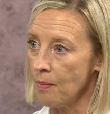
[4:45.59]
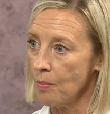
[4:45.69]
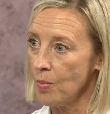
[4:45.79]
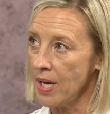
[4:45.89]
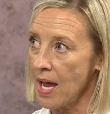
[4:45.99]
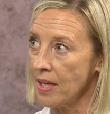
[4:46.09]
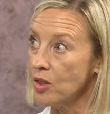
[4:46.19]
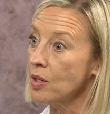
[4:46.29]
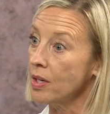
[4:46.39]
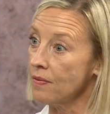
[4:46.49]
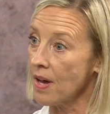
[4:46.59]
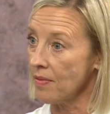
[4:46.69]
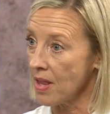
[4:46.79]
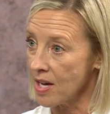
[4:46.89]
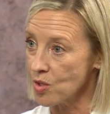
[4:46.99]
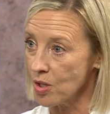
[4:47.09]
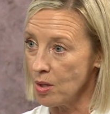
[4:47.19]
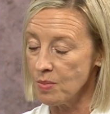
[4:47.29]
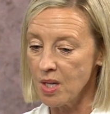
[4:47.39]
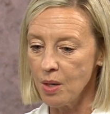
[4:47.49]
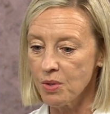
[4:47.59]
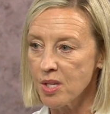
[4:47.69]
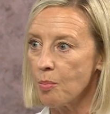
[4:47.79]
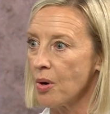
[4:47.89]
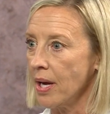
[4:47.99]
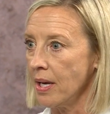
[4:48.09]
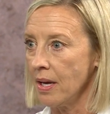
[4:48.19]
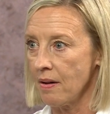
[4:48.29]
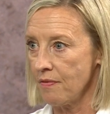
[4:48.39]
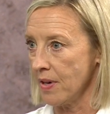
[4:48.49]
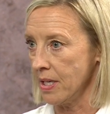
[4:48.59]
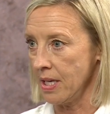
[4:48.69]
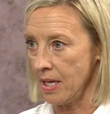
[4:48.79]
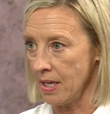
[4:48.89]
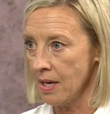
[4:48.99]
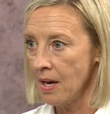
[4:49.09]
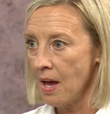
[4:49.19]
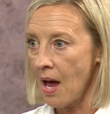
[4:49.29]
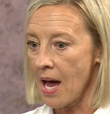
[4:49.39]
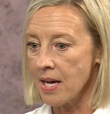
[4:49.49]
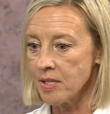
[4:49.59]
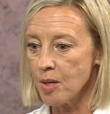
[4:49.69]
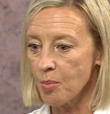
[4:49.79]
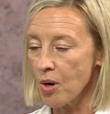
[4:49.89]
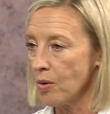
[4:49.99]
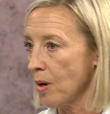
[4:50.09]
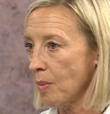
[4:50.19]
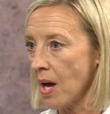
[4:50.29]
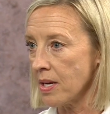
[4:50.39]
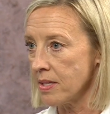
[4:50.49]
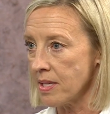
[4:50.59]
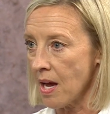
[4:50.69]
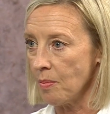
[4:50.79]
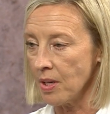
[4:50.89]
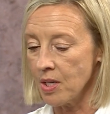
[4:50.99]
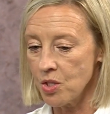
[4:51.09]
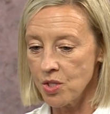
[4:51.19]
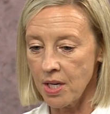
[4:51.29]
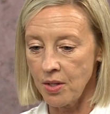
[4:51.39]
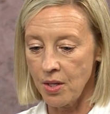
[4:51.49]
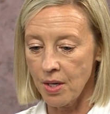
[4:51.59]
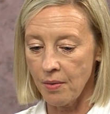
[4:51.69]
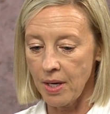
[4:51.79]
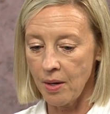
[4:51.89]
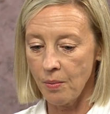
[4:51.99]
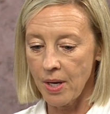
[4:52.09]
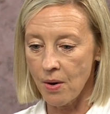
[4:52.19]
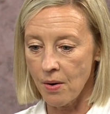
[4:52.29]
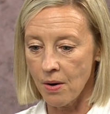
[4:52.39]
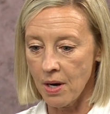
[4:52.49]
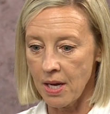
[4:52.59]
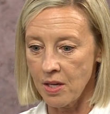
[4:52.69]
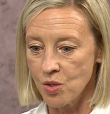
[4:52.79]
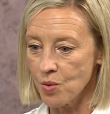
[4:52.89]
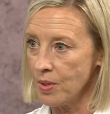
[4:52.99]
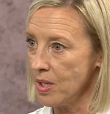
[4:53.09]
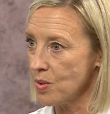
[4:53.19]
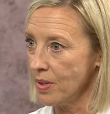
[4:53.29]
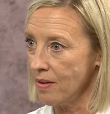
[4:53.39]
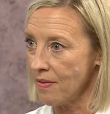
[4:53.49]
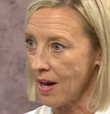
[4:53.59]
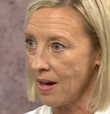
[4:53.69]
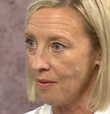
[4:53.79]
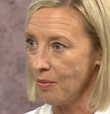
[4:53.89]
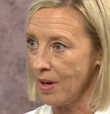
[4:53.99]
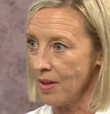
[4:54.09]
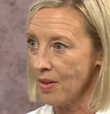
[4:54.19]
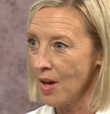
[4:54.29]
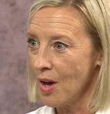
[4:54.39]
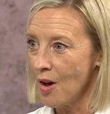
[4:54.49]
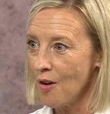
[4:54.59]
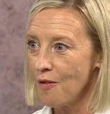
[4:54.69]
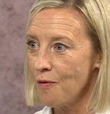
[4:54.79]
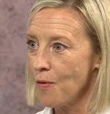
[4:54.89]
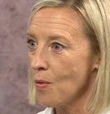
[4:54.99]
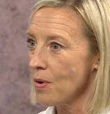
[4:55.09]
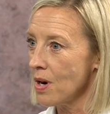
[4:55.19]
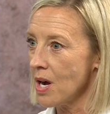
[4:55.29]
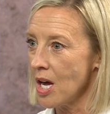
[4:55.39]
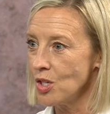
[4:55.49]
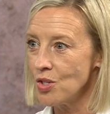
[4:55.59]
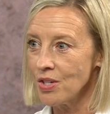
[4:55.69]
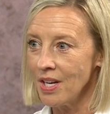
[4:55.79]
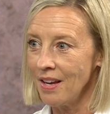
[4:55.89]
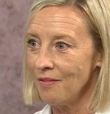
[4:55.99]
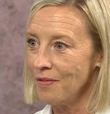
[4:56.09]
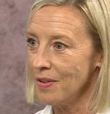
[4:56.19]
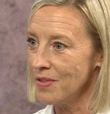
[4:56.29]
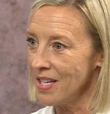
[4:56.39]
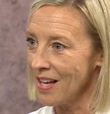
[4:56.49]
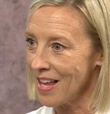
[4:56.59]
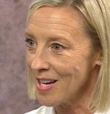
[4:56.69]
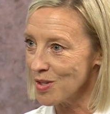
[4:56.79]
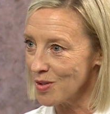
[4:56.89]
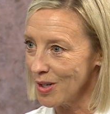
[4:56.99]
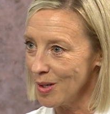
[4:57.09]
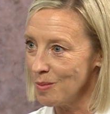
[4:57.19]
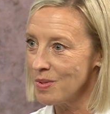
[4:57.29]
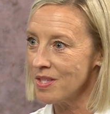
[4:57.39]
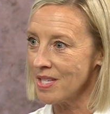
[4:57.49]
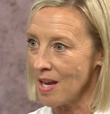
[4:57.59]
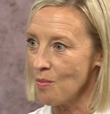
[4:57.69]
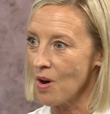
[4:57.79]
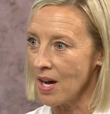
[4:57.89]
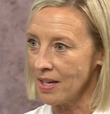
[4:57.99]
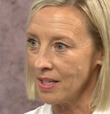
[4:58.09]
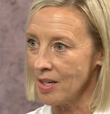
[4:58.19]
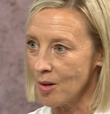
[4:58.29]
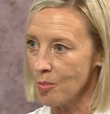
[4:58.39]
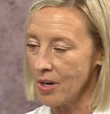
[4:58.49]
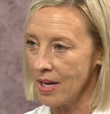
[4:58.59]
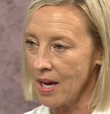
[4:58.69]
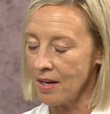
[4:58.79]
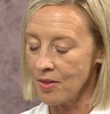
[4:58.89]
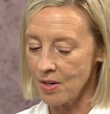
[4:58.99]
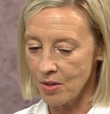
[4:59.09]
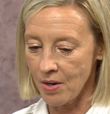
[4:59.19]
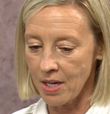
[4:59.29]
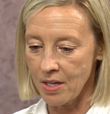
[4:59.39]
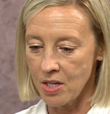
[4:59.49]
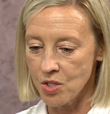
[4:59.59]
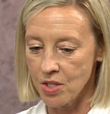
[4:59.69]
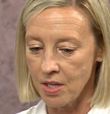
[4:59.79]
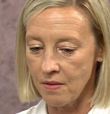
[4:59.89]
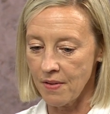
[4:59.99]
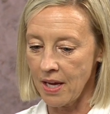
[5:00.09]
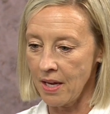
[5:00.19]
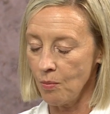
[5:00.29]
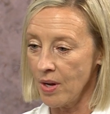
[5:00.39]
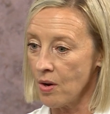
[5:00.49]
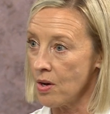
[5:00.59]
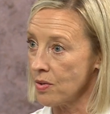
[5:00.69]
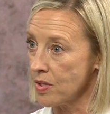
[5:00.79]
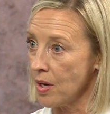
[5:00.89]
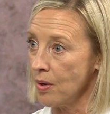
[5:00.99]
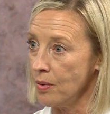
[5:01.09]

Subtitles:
we had 35 classrooms, and it was a braiding of funding as the program got established. And here we are in 2025 with 450 classrooms statewide in our pre-K to third grade initiative, and we also,